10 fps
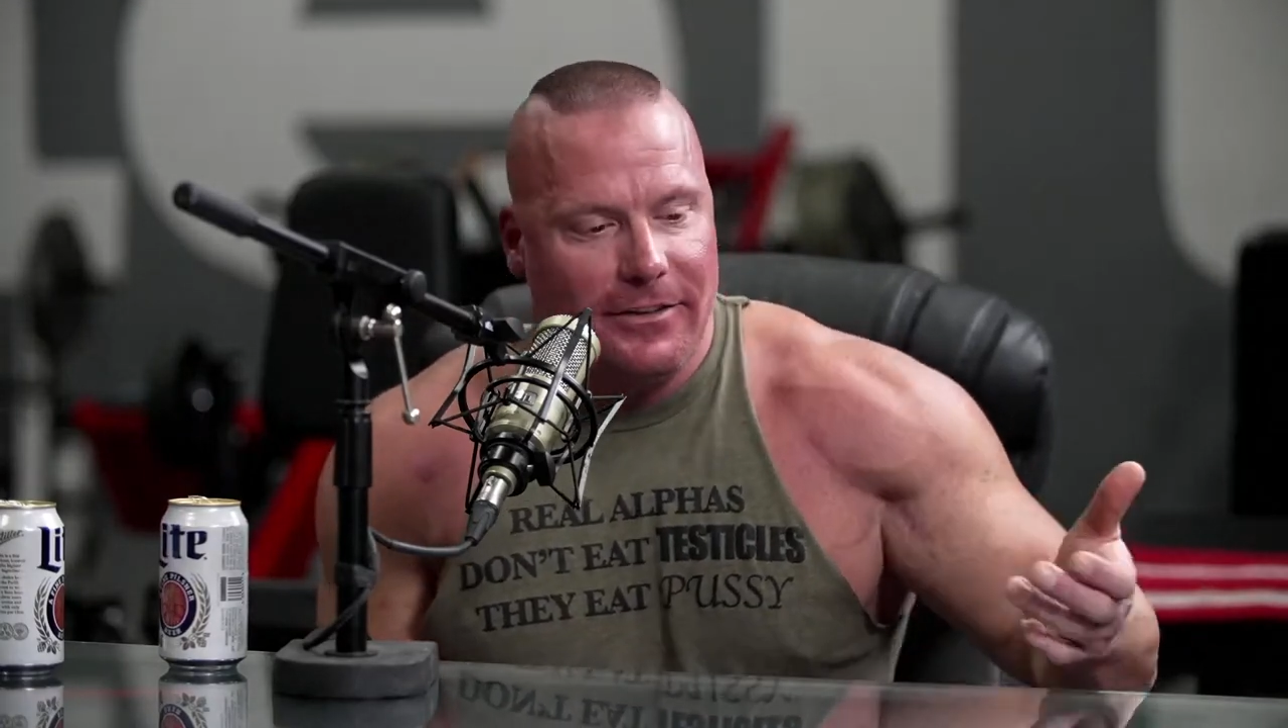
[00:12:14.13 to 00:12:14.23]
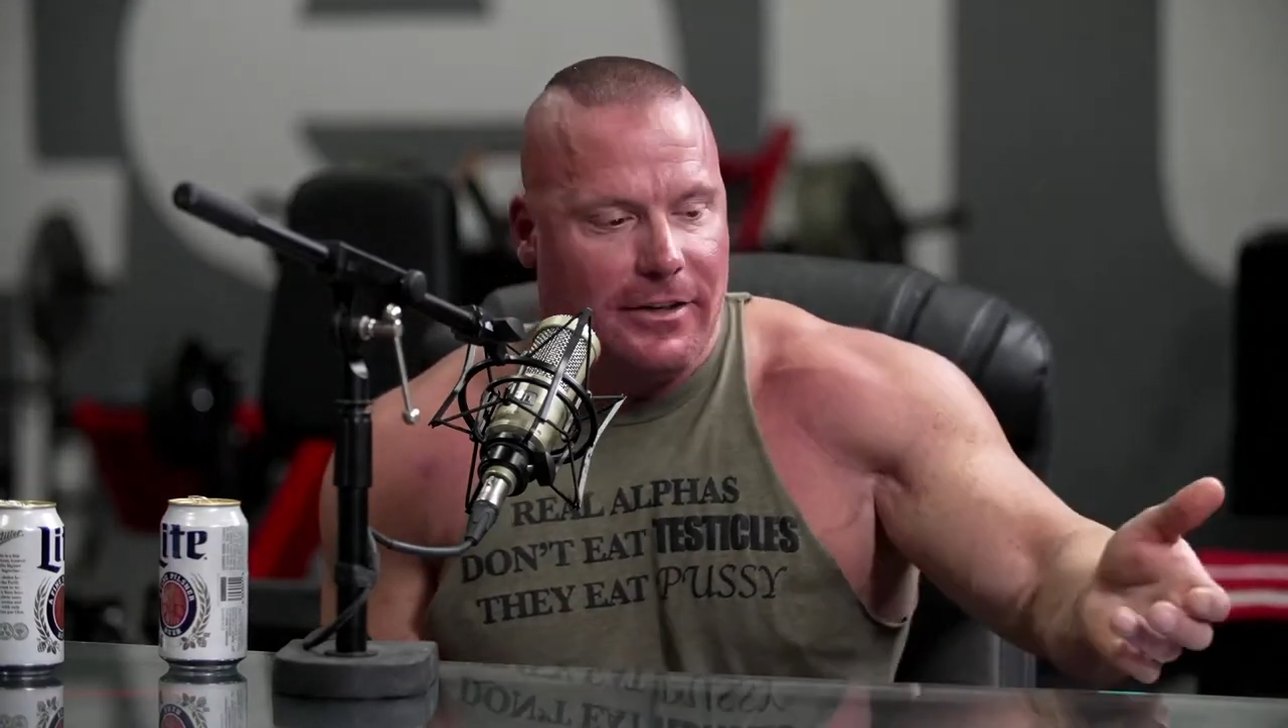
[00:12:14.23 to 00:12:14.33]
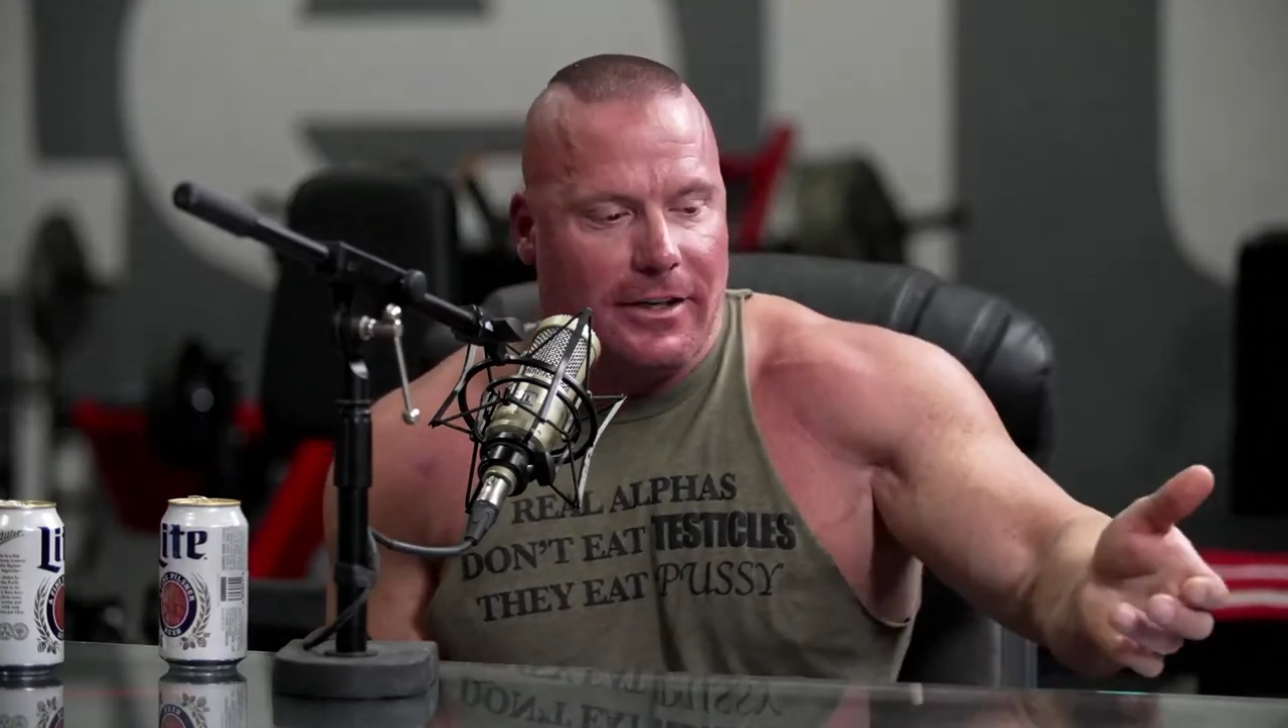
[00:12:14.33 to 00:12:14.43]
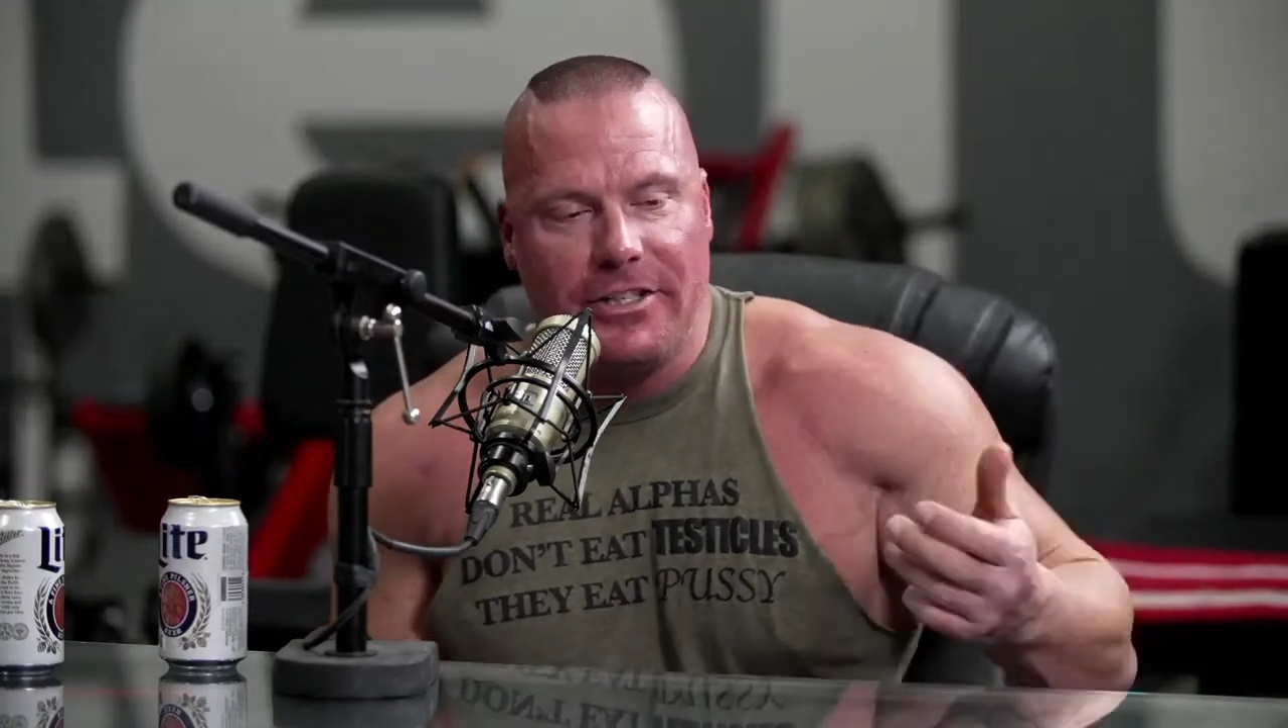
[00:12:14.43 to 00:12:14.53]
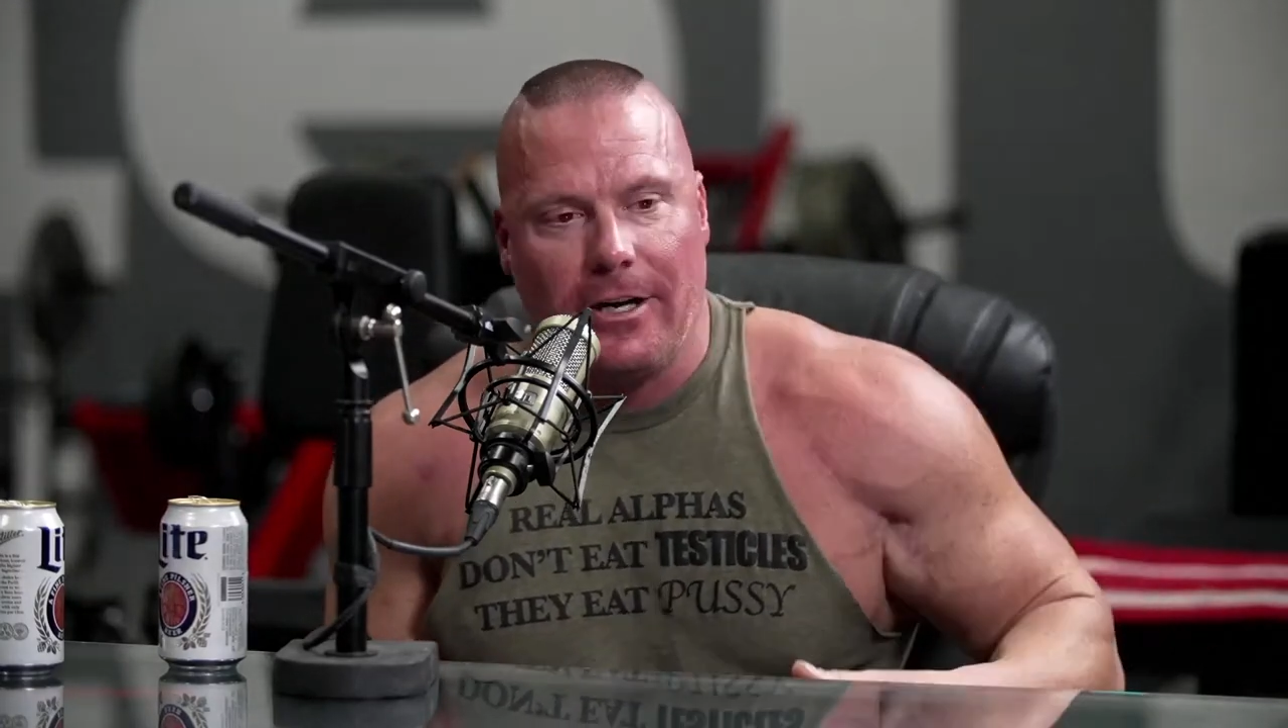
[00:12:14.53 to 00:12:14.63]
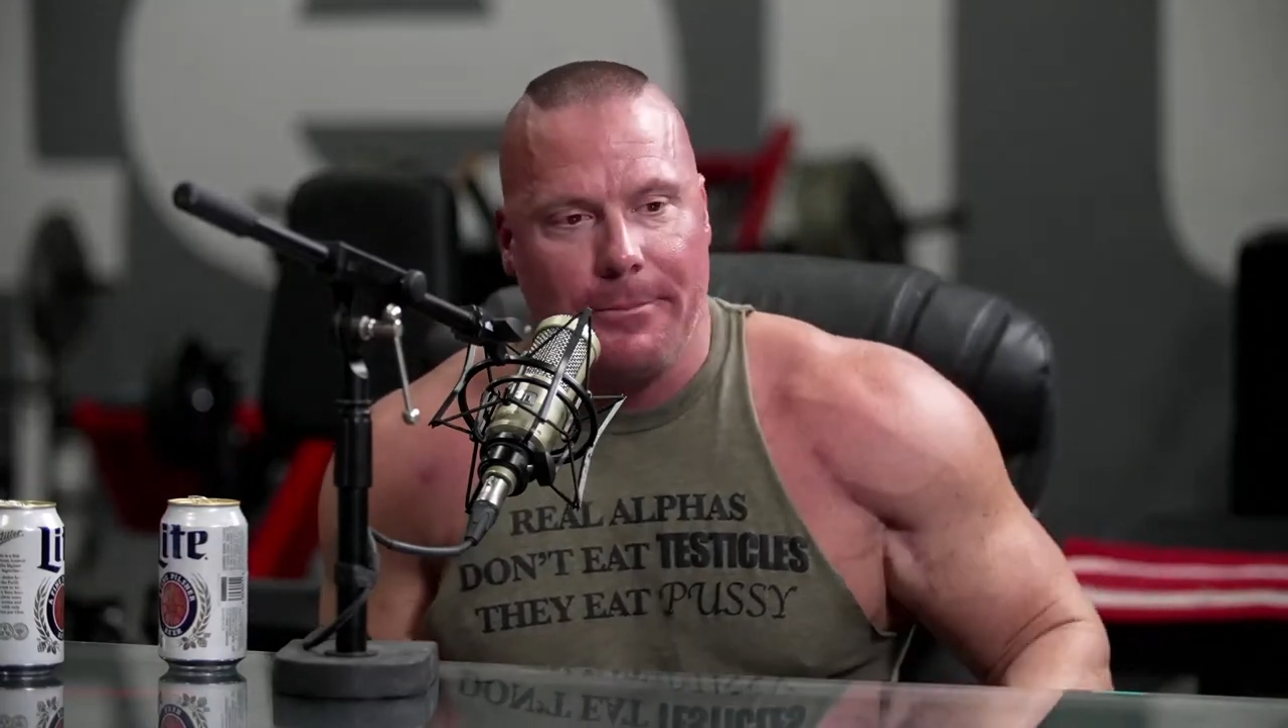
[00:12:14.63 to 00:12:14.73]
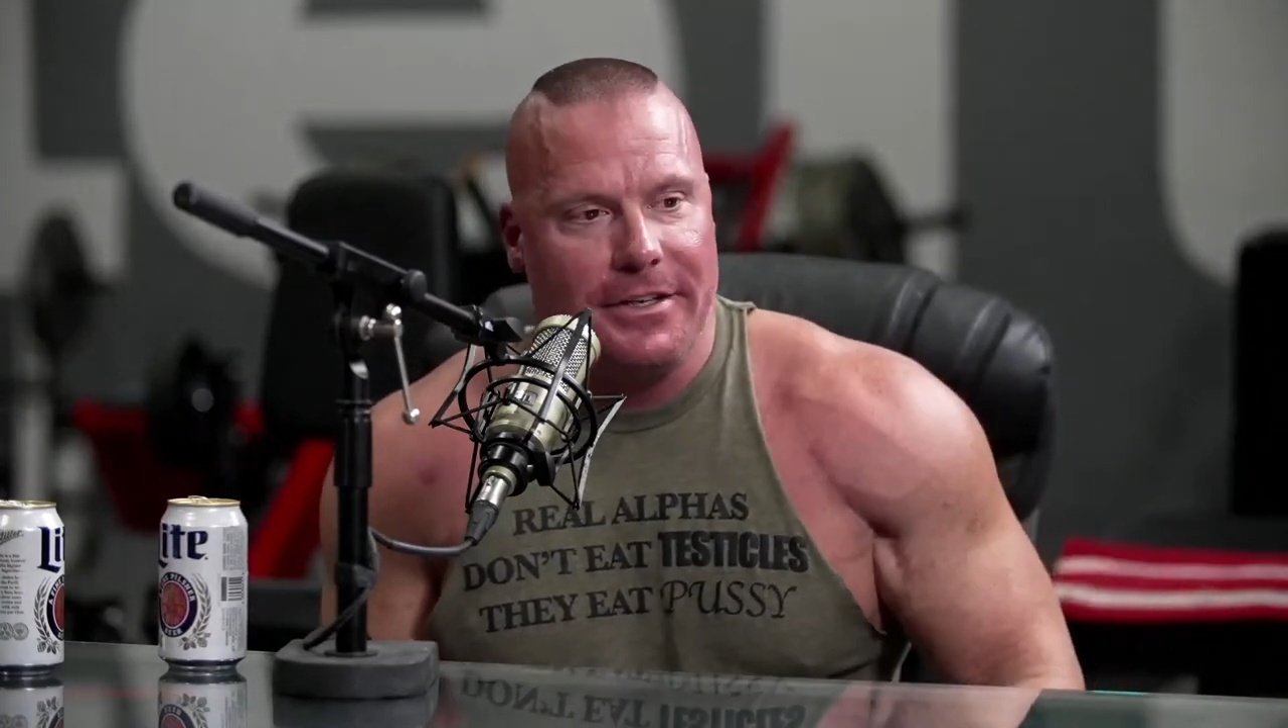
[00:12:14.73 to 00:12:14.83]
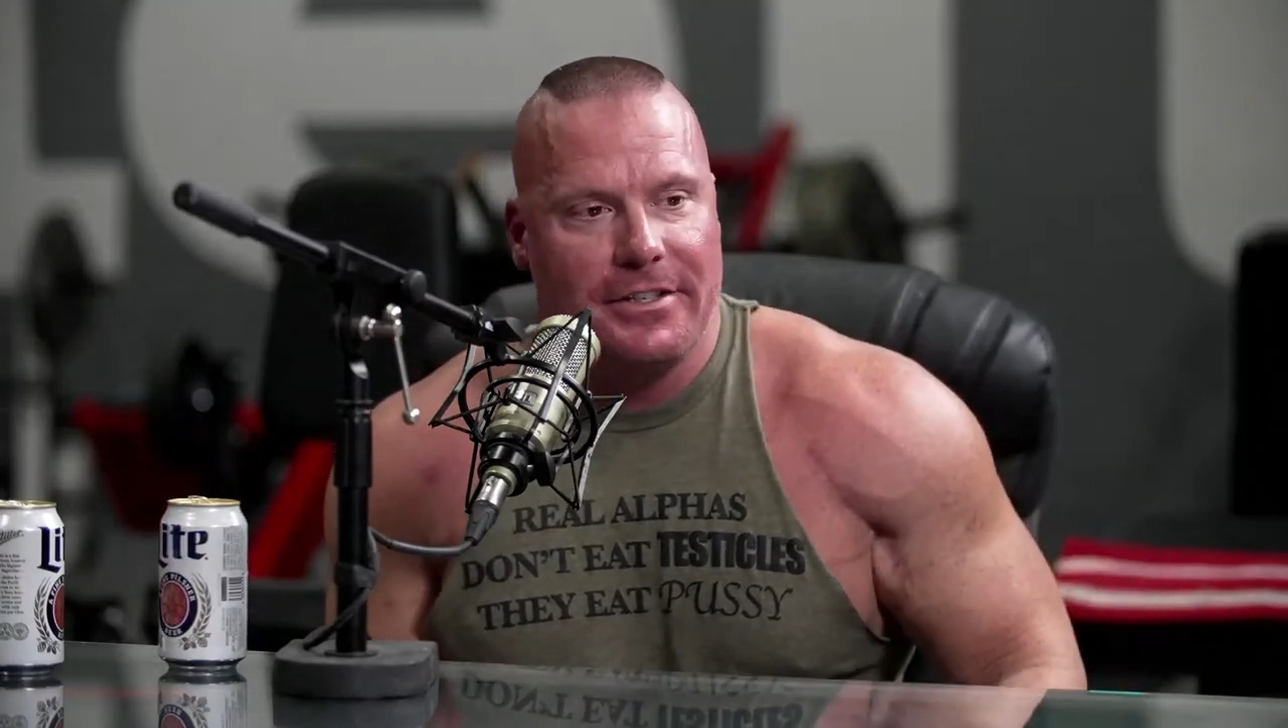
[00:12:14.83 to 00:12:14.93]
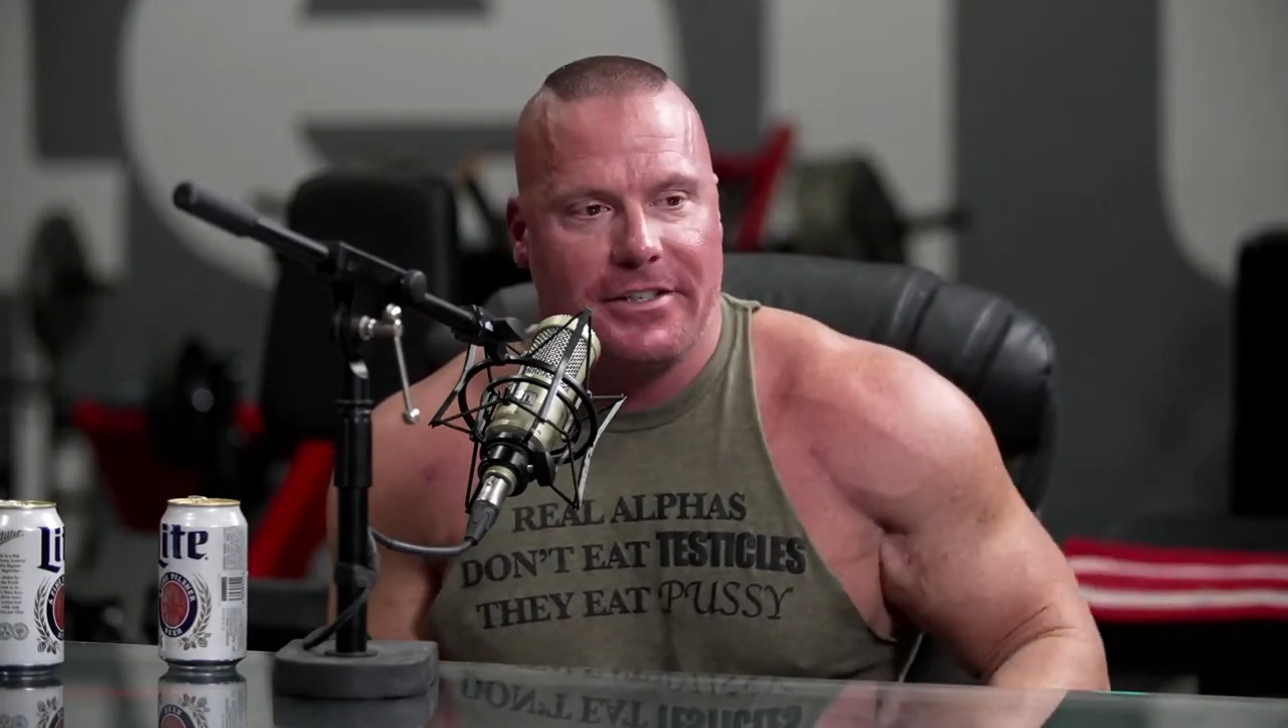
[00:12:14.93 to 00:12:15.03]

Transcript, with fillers: look at all these companies.